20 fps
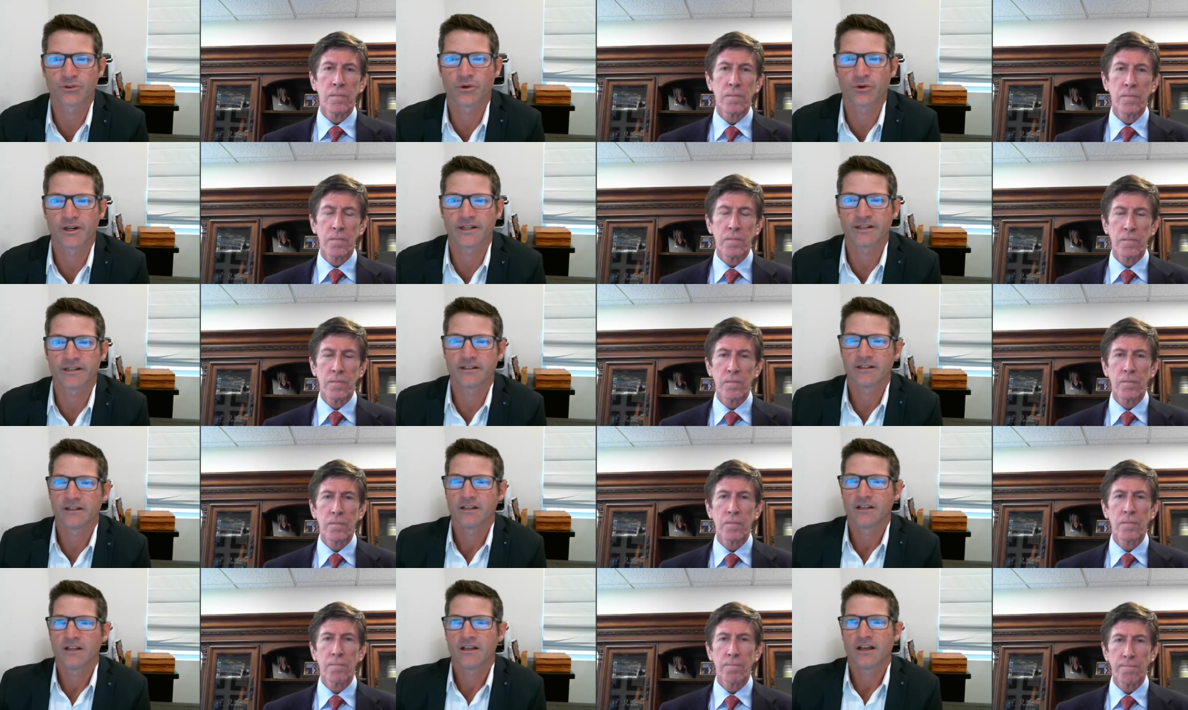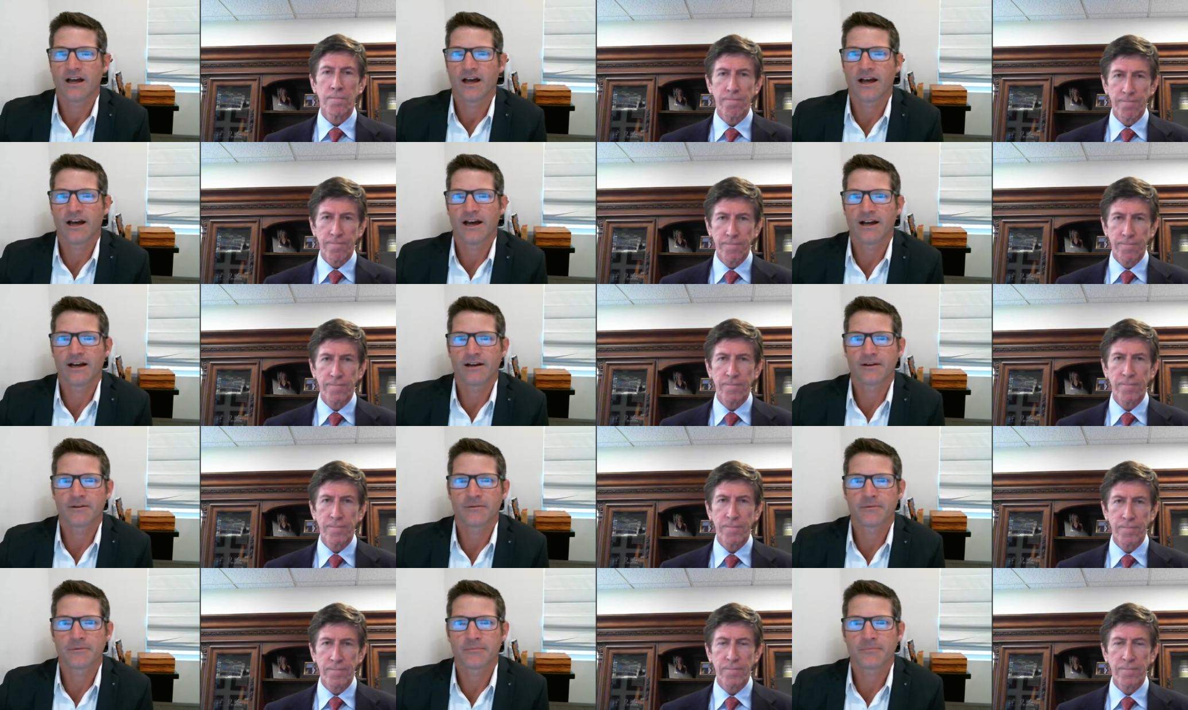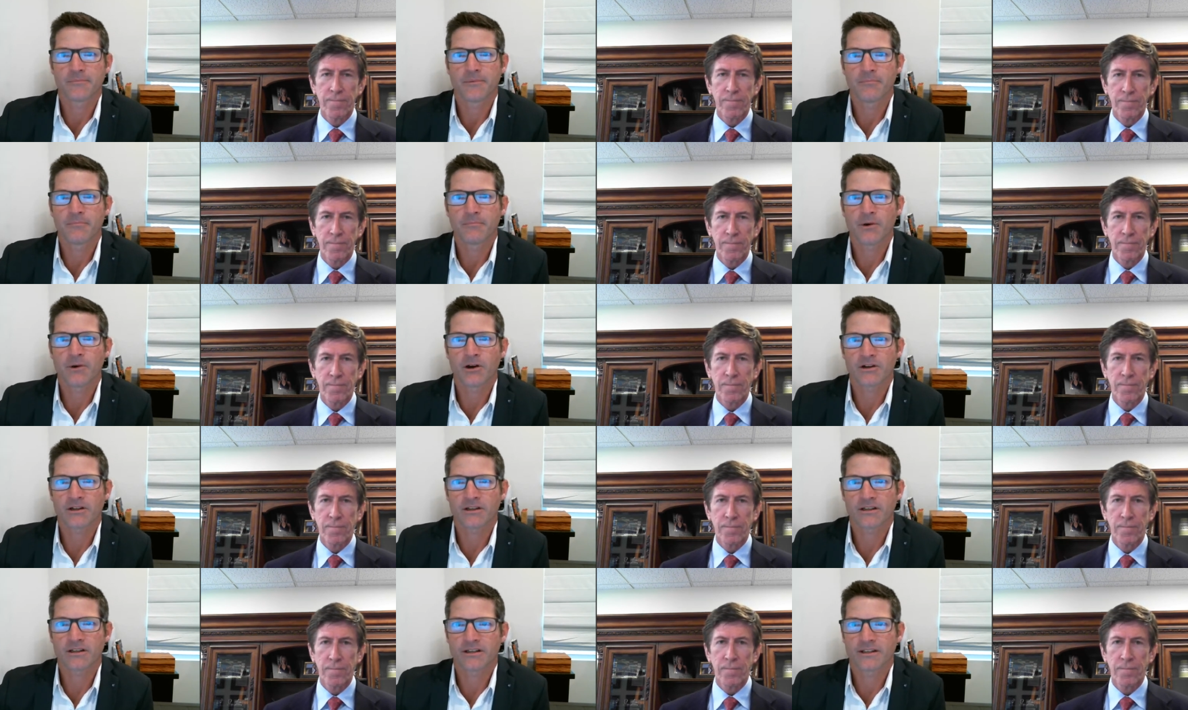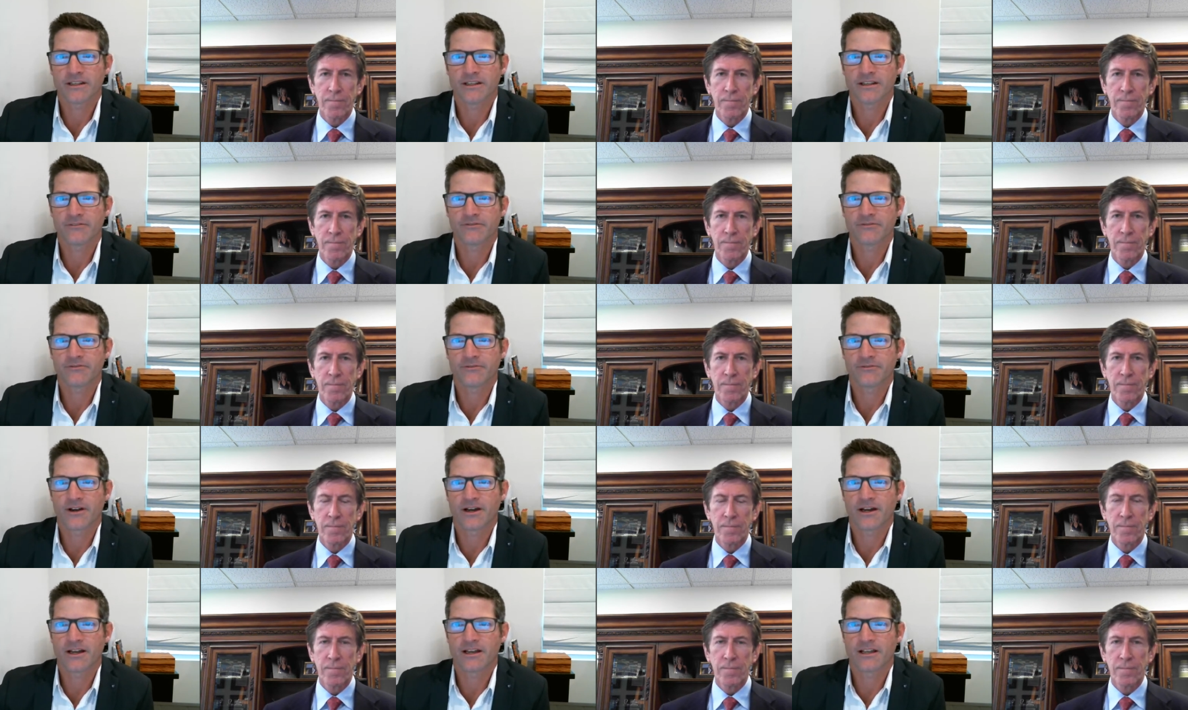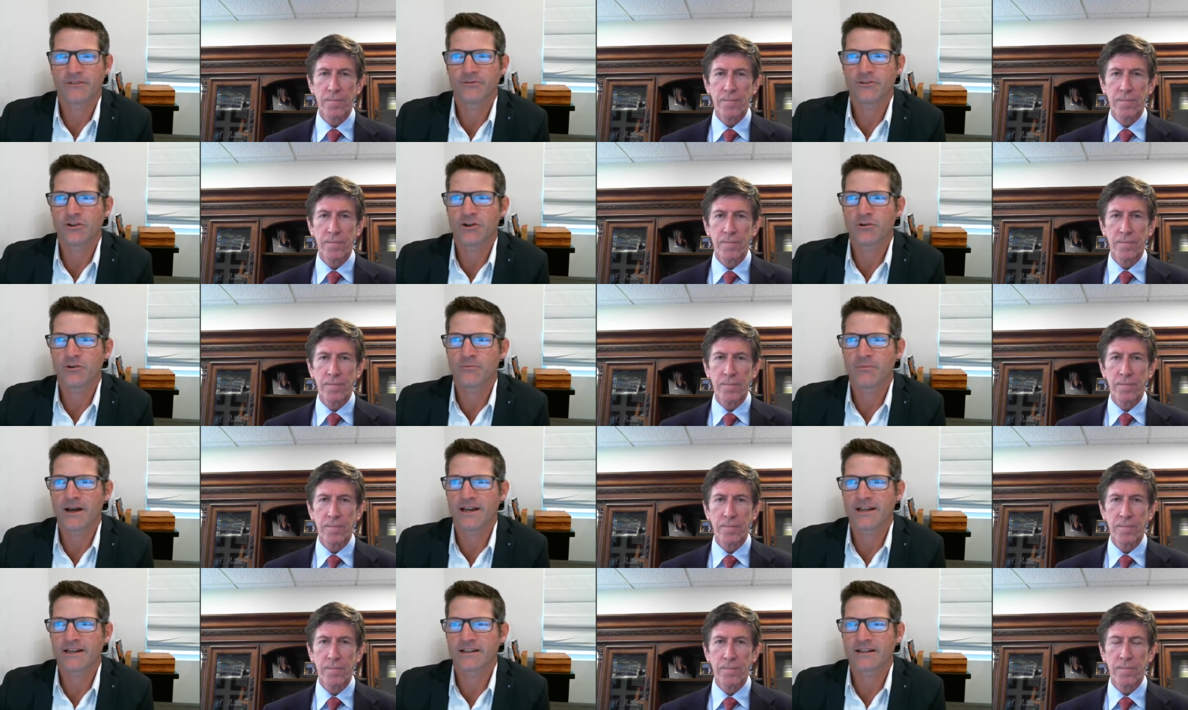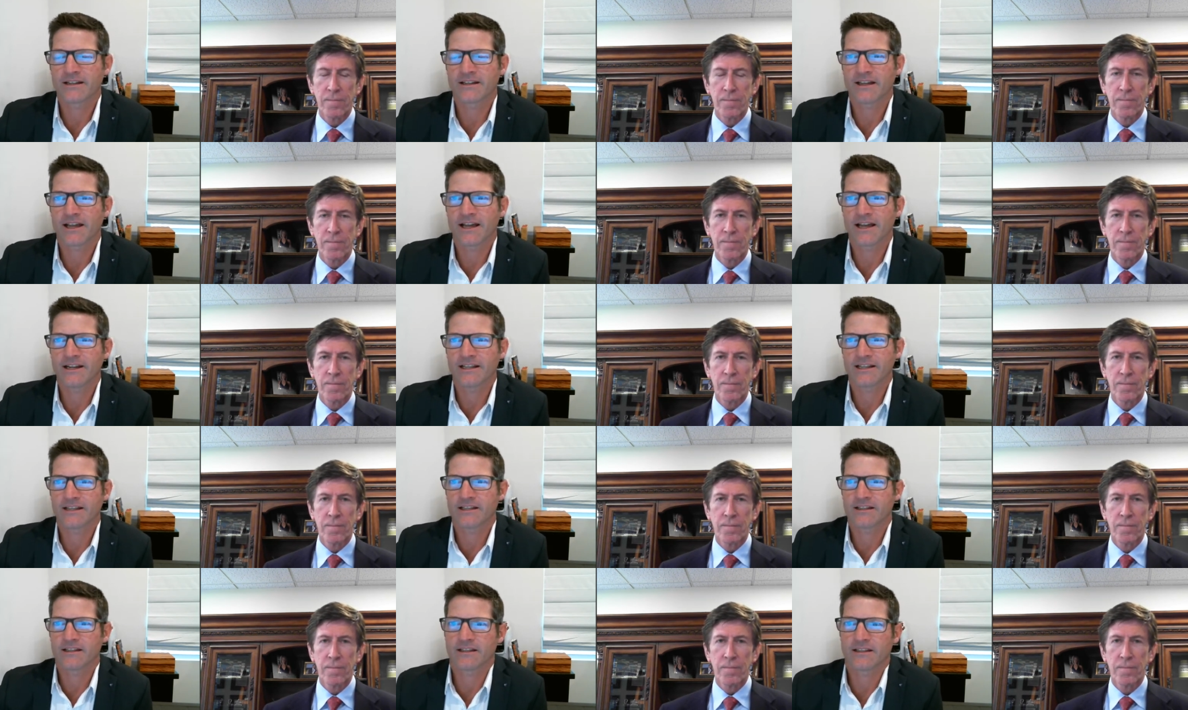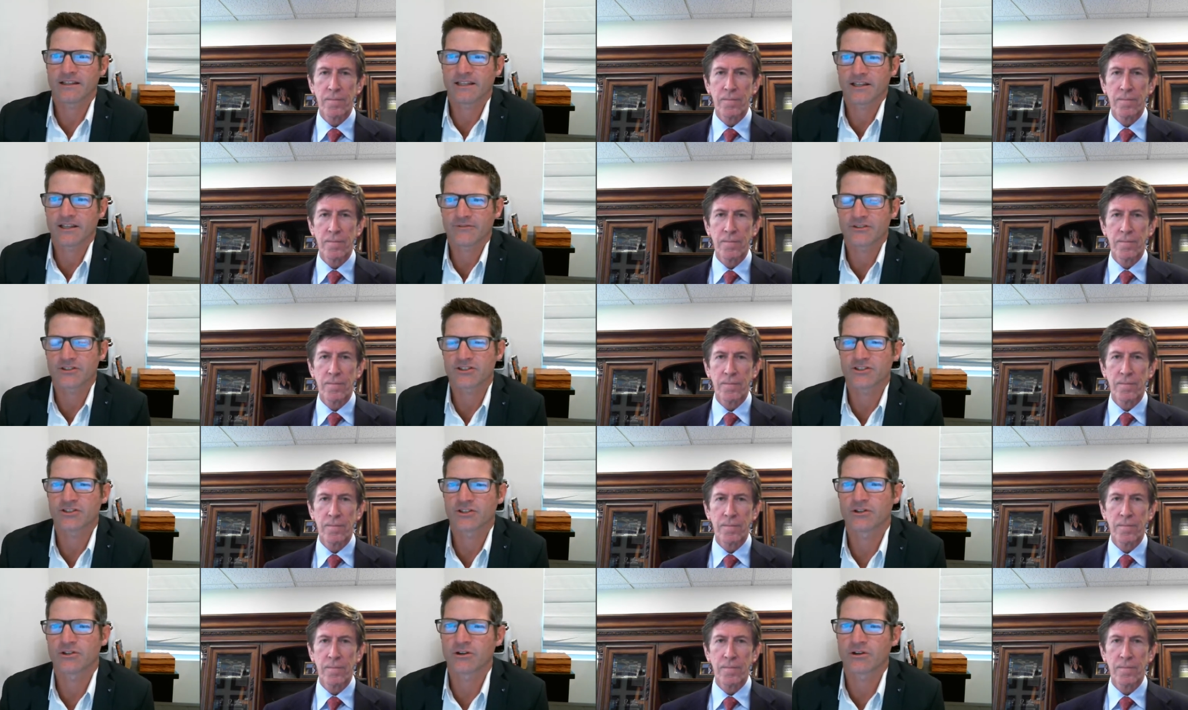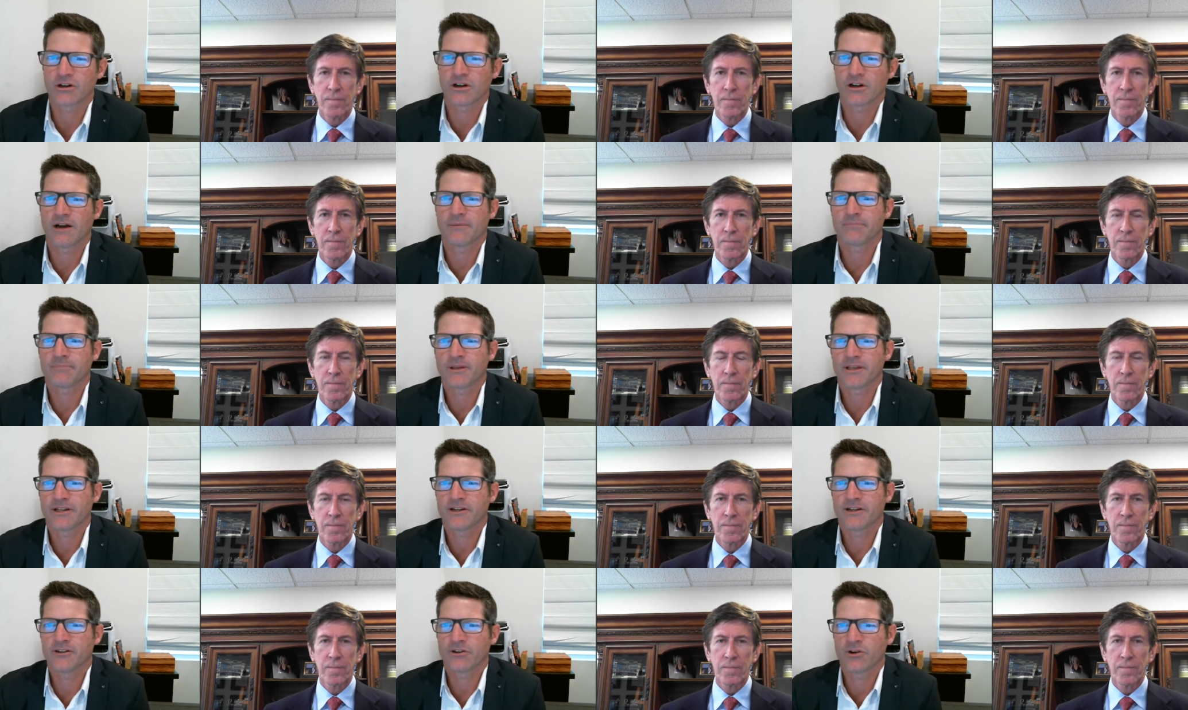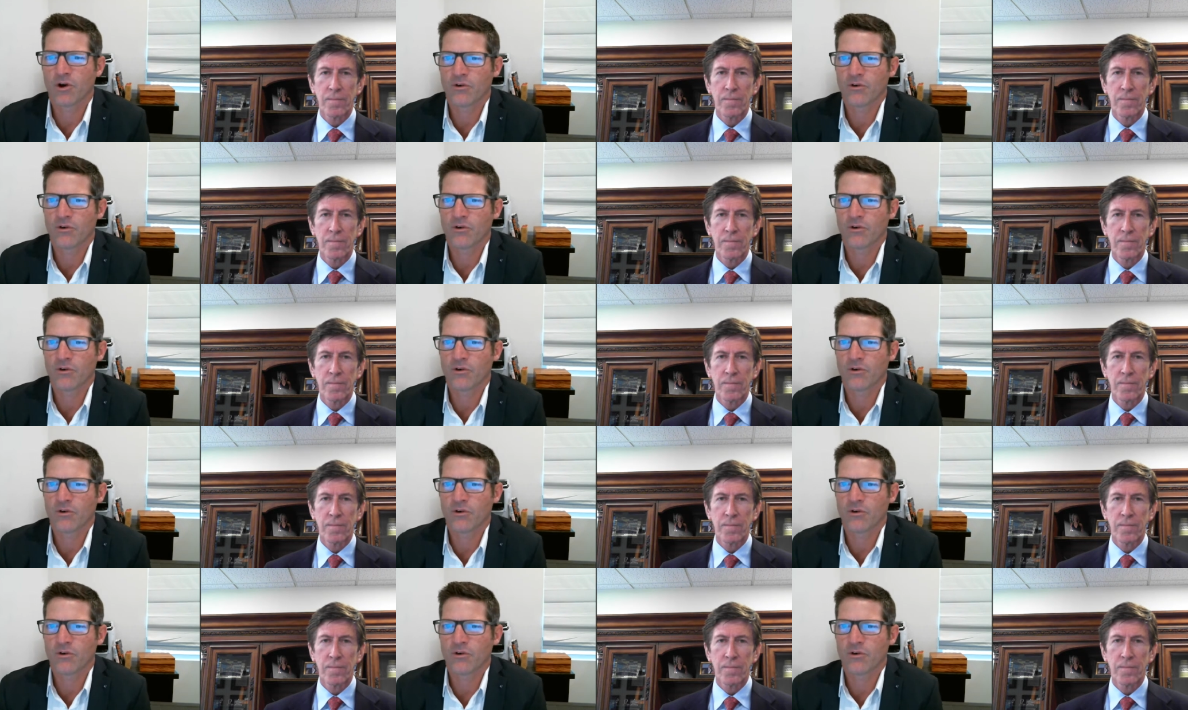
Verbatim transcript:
Speaker 1: Floyd. Uh, Mark, if uh, if you don't mind, kind of give us your opinion